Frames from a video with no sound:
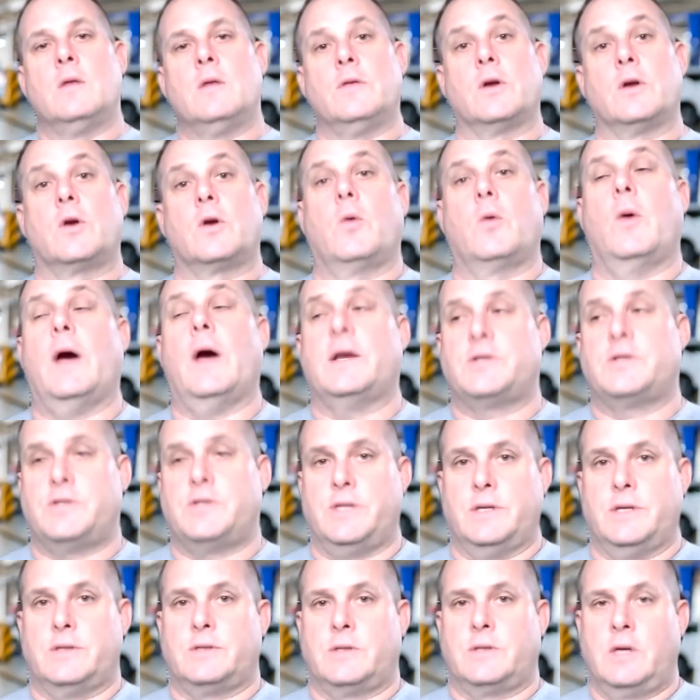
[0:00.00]
The
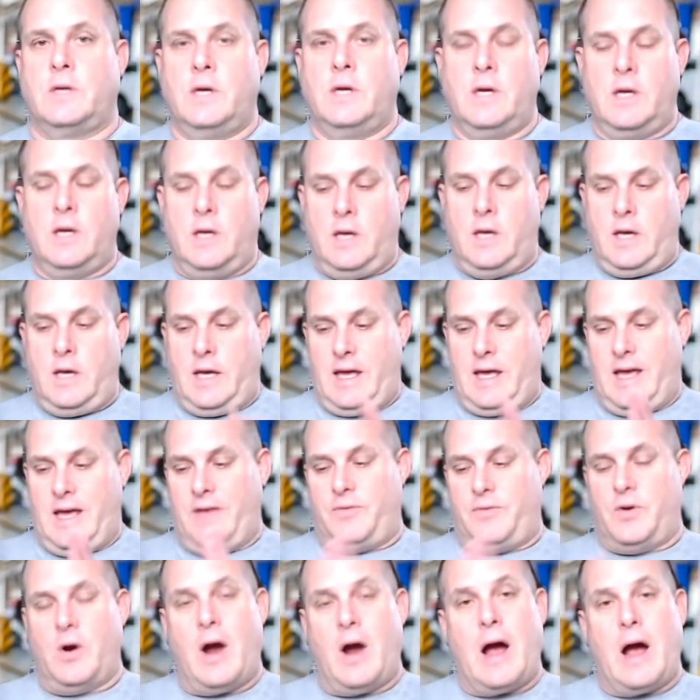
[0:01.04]
questions.
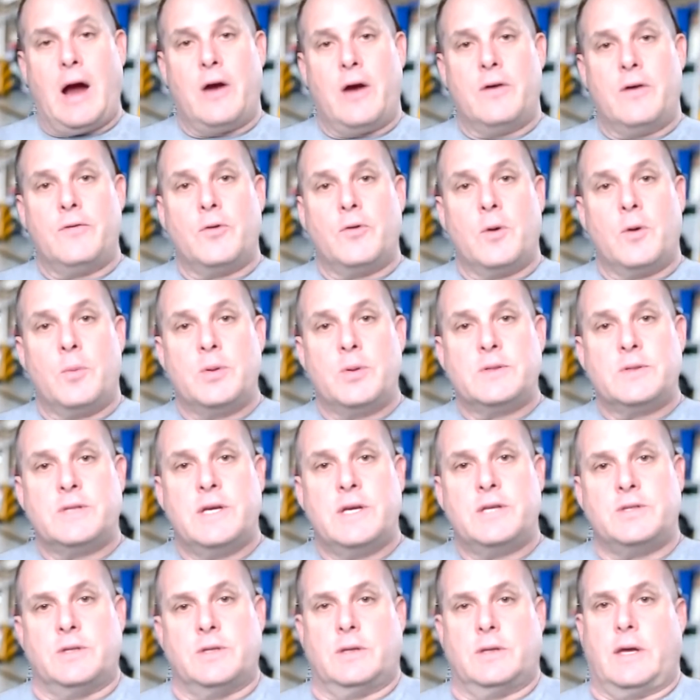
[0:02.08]
If you're hiring for a
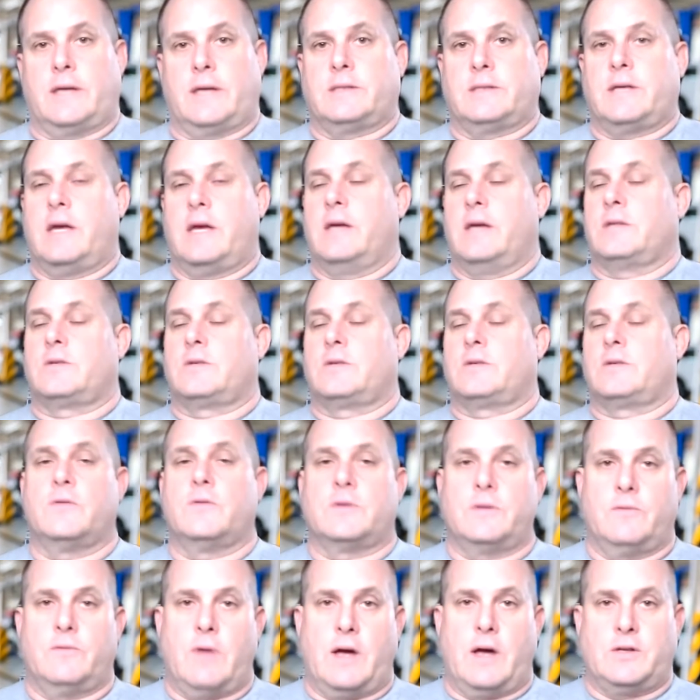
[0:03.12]
position, like say a
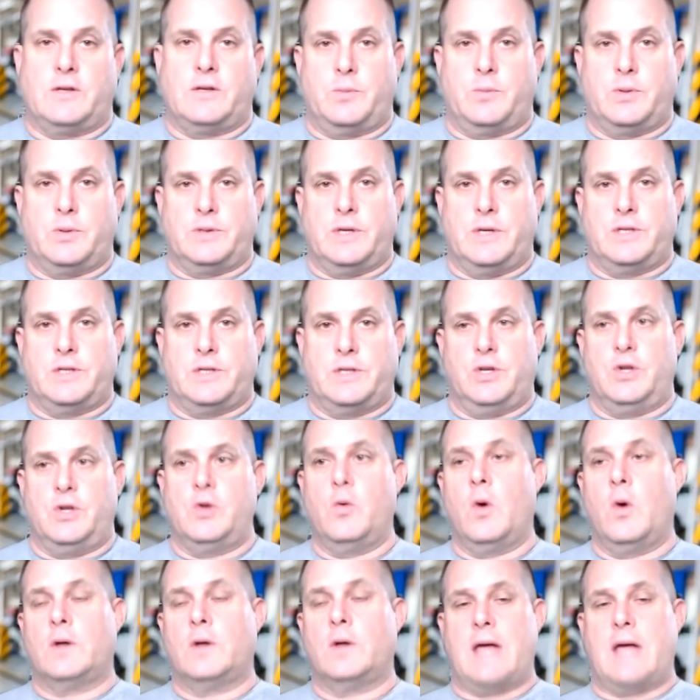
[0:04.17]
service advisor position, you
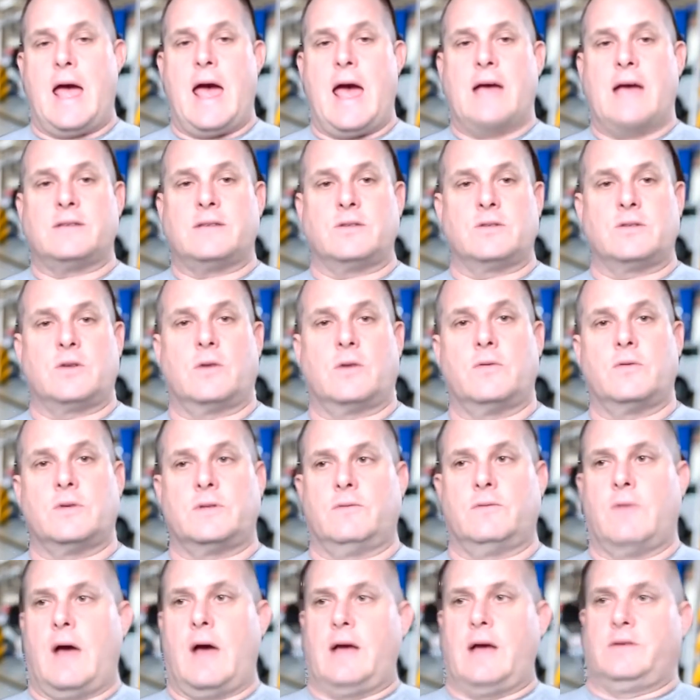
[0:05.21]
want to ask the service
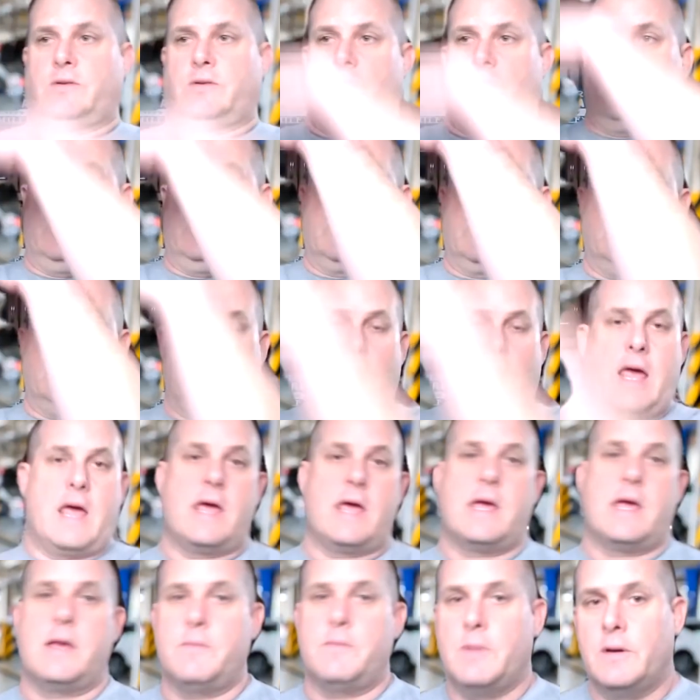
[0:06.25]
advisor the
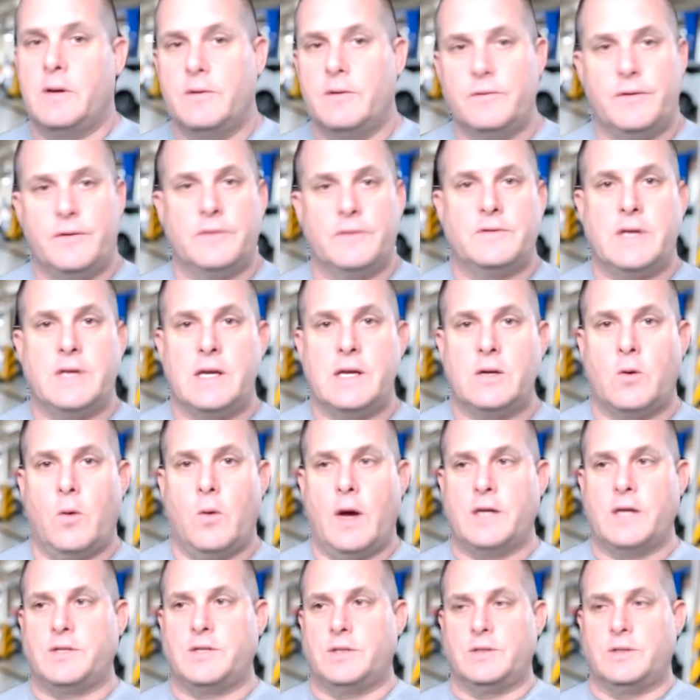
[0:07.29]
same 15
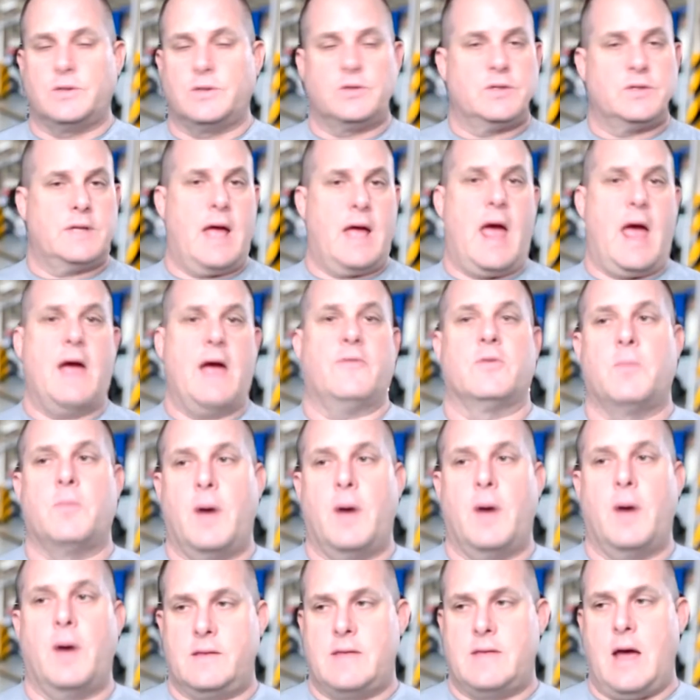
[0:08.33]
questions to
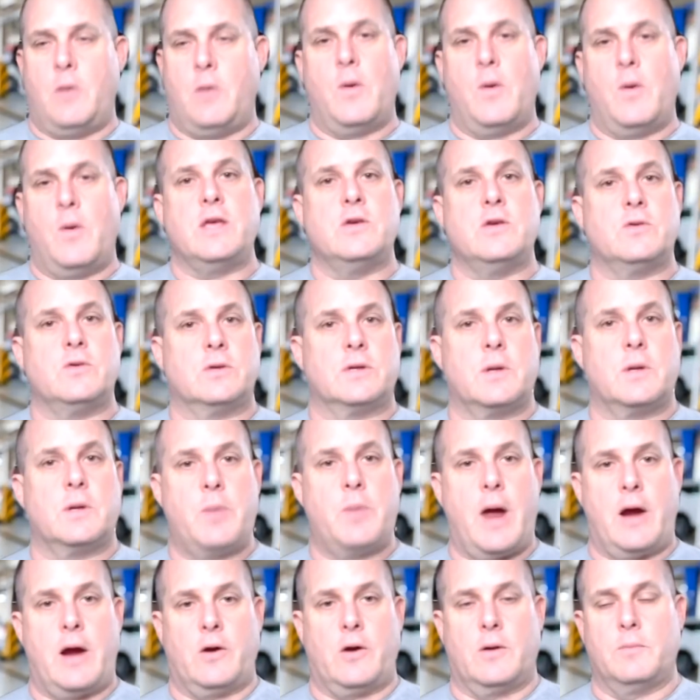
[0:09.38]
everybody. That way you can
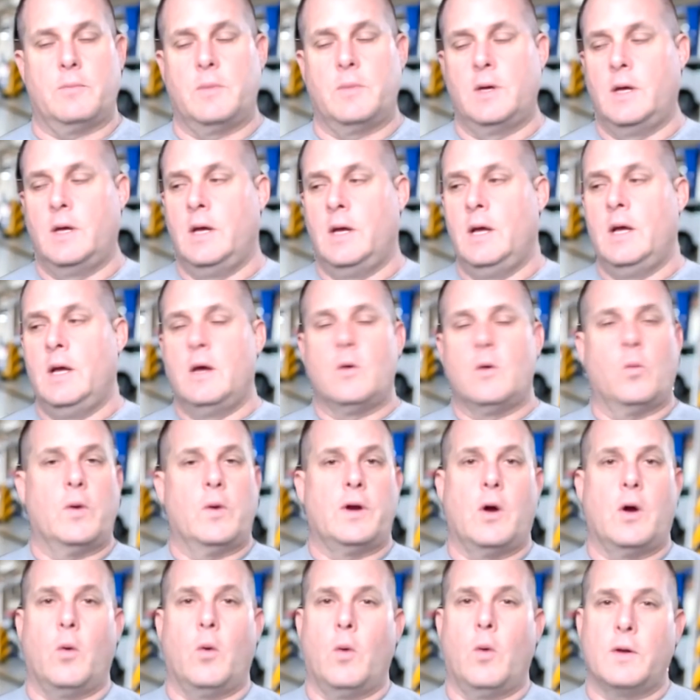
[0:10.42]
compare them. We
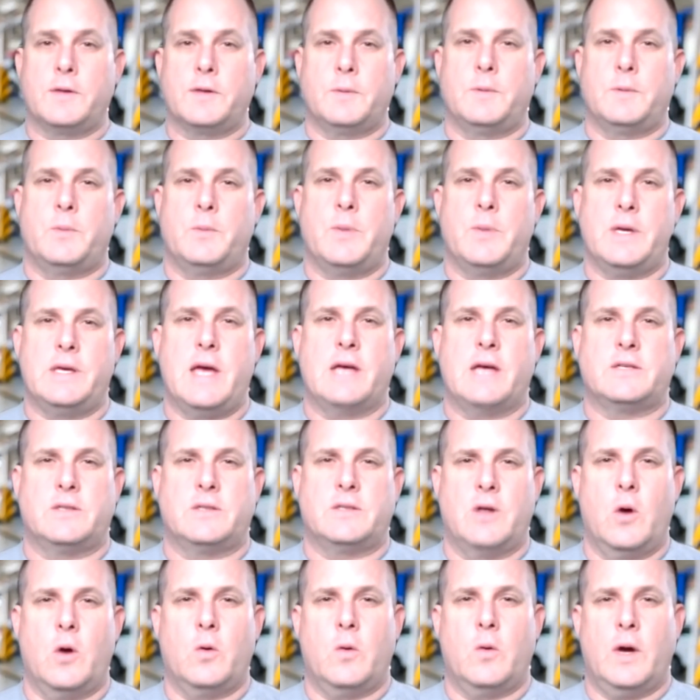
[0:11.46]
don't want them to be yes,
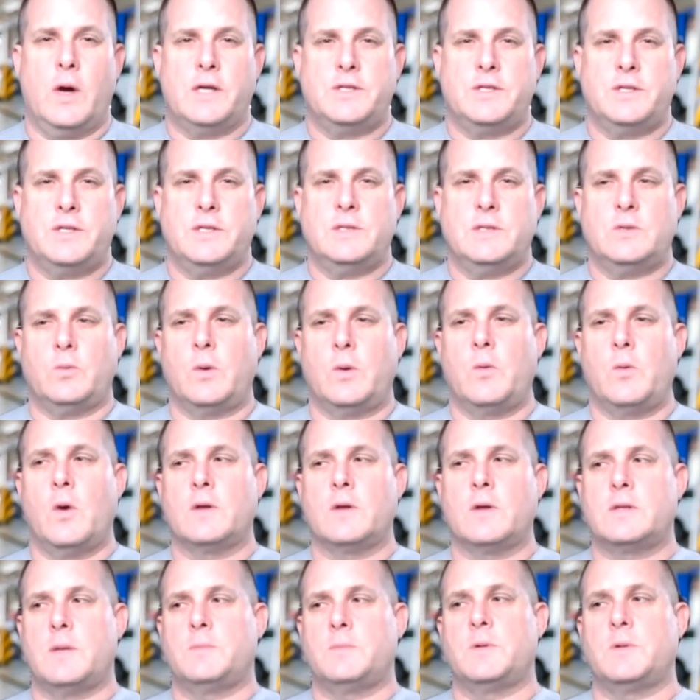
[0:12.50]
no questions. We
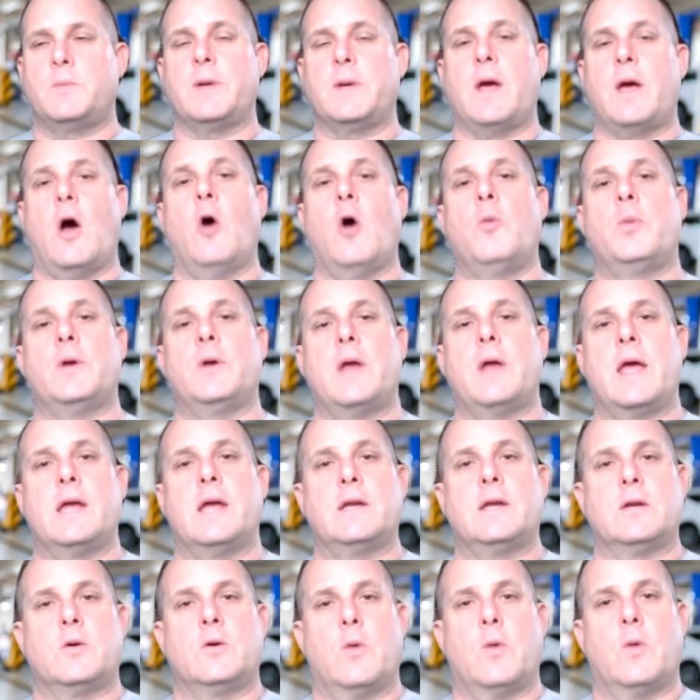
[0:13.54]
want them to be
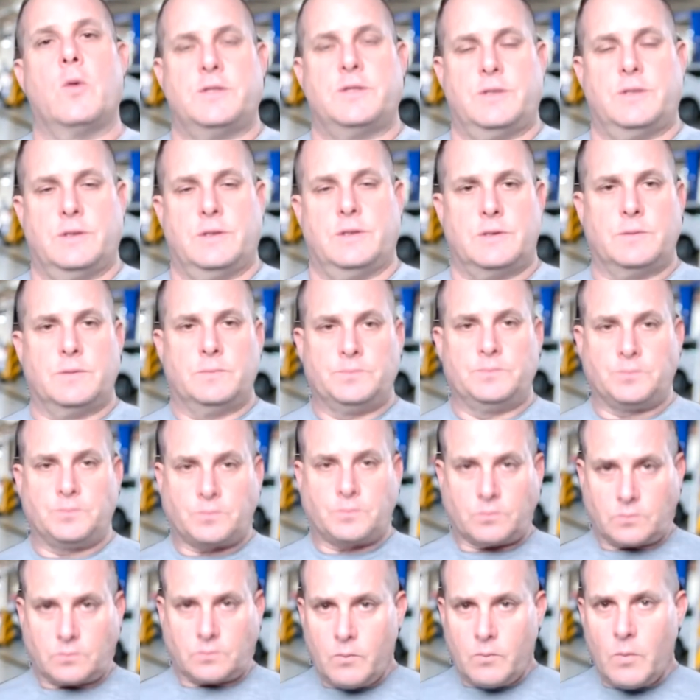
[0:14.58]
open-ended questions,
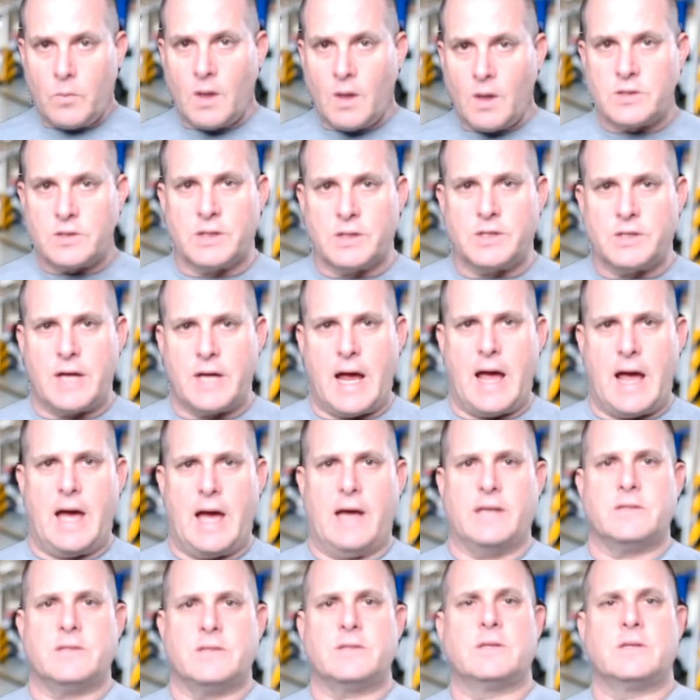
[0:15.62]
such
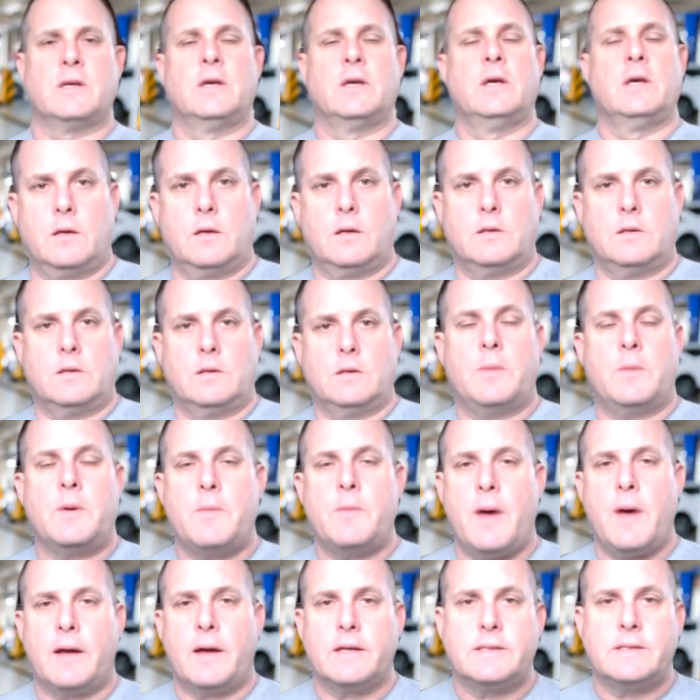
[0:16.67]
as, tell me
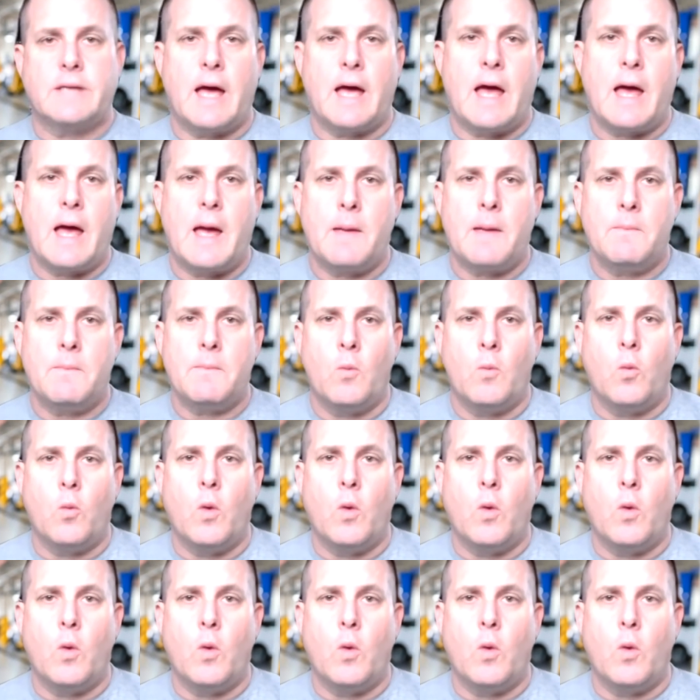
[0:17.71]
about a time